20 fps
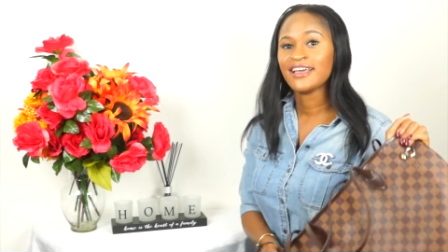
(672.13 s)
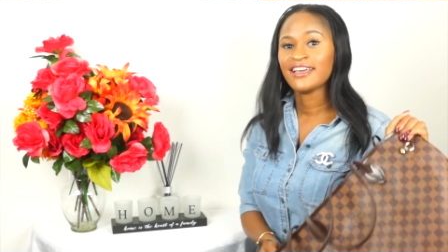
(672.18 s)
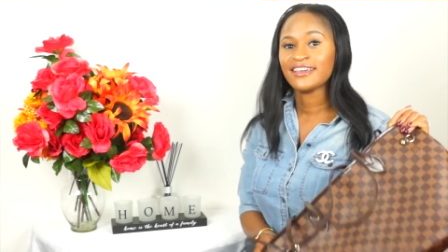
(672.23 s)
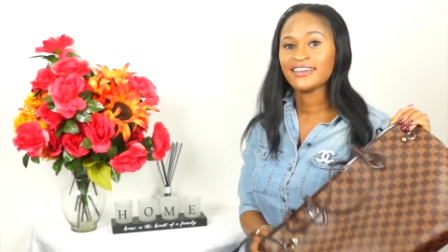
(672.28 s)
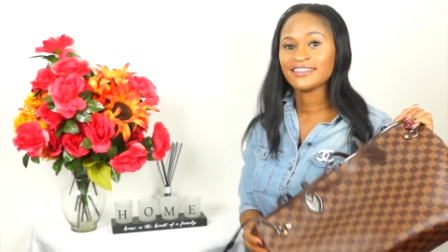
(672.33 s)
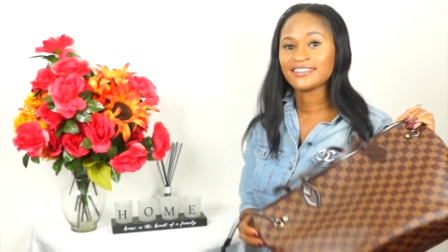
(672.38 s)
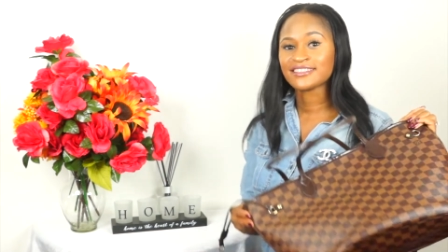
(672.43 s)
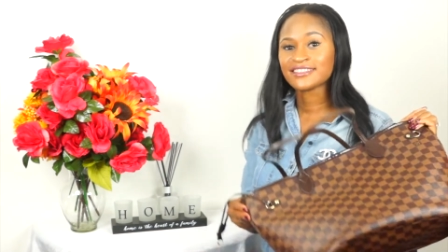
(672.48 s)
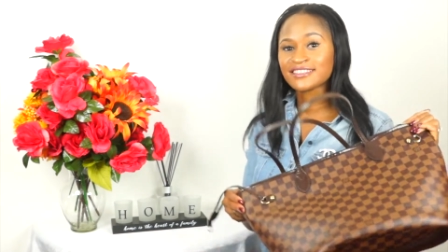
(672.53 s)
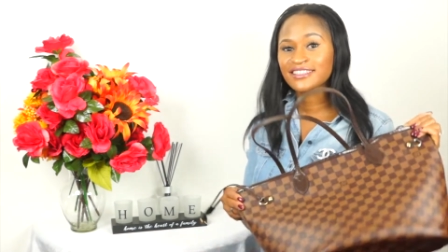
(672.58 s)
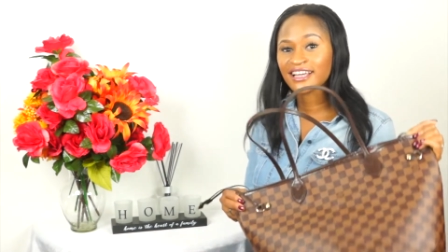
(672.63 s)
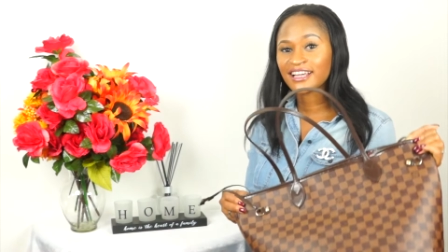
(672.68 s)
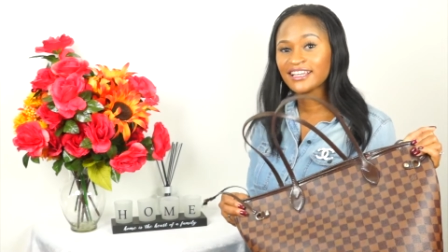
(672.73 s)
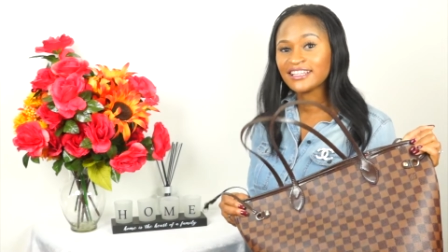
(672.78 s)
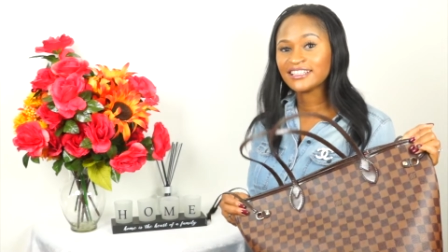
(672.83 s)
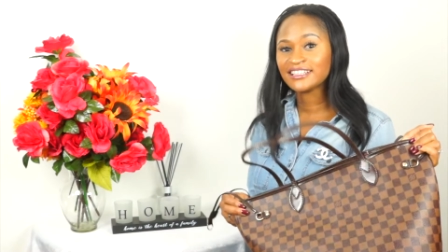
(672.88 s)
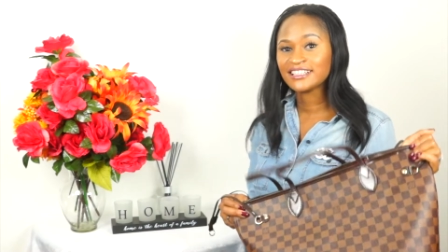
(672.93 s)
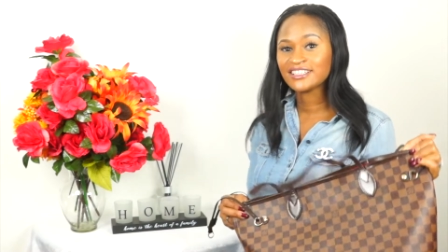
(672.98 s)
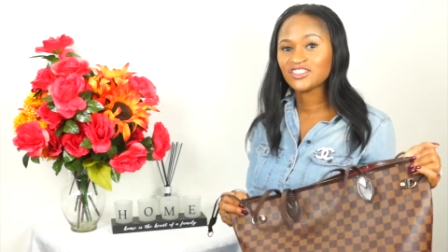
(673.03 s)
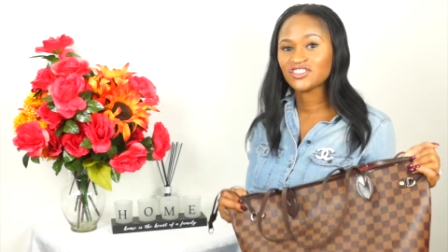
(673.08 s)
It's
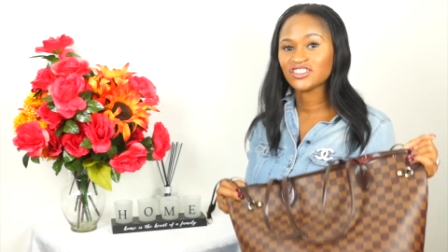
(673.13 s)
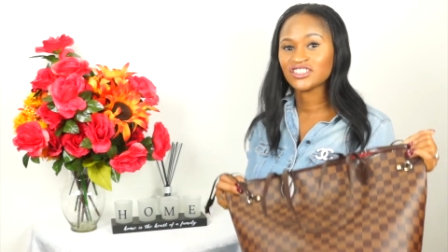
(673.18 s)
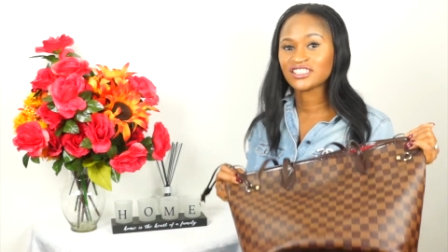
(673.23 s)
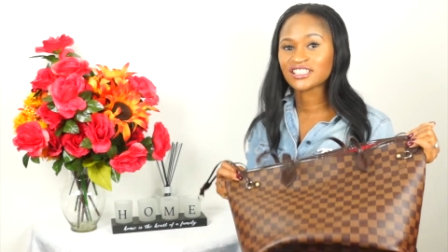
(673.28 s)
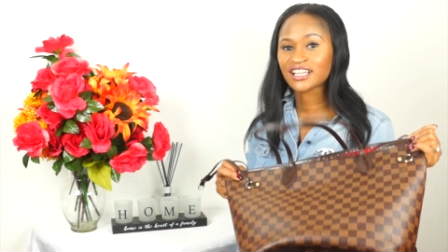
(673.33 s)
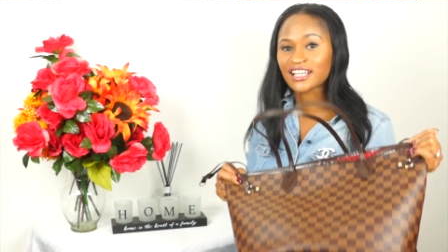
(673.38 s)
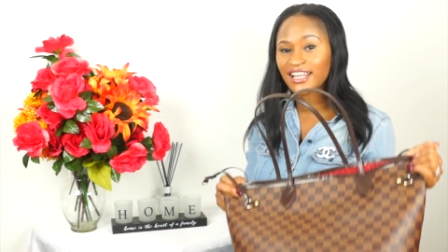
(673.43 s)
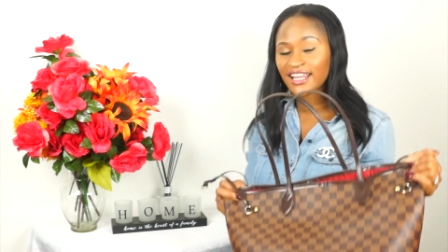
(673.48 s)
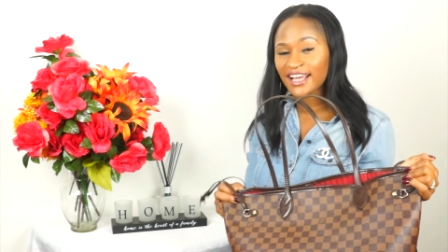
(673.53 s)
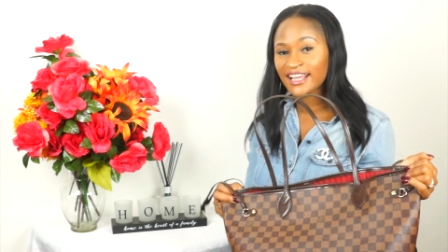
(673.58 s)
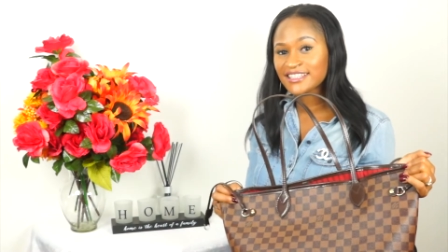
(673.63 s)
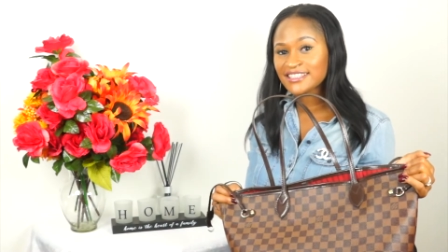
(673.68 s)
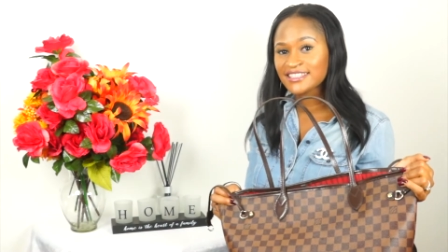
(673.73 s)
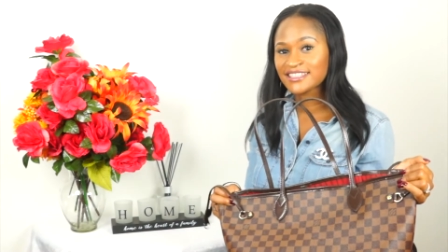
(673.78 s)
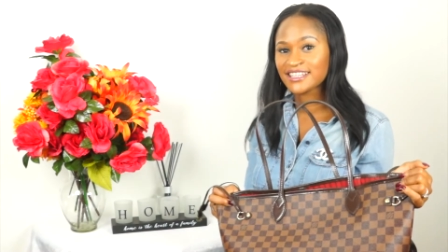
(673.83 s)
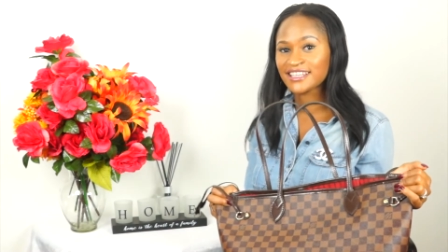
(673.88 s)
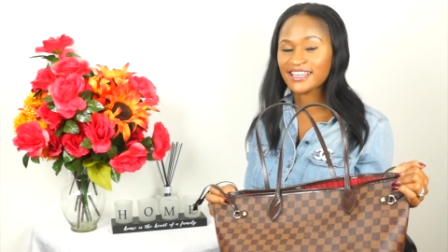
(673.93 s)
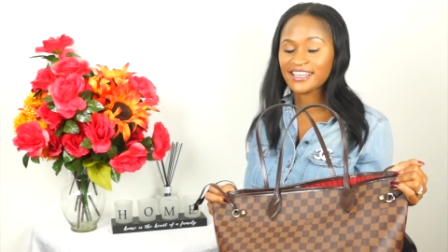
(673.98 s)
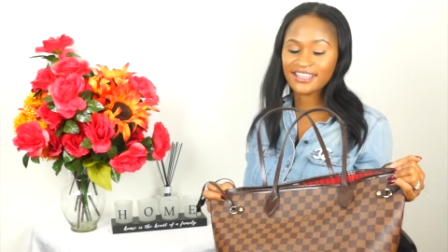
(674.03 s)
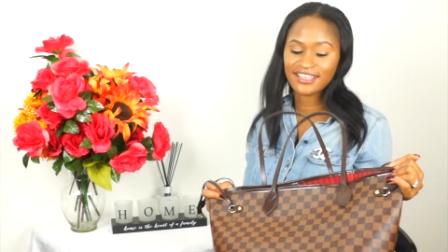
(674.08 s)
stylish, it's
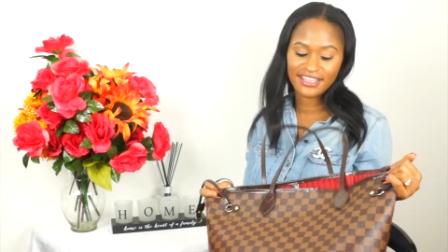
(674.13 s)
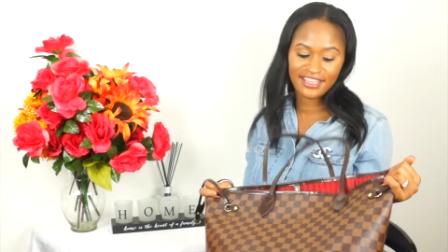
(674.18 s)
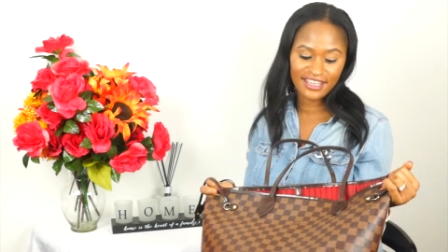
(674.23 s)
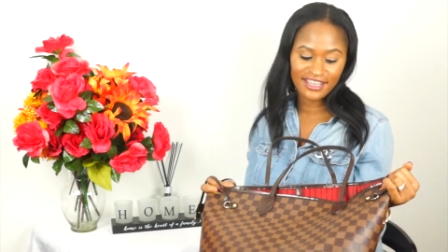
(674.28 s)
classic,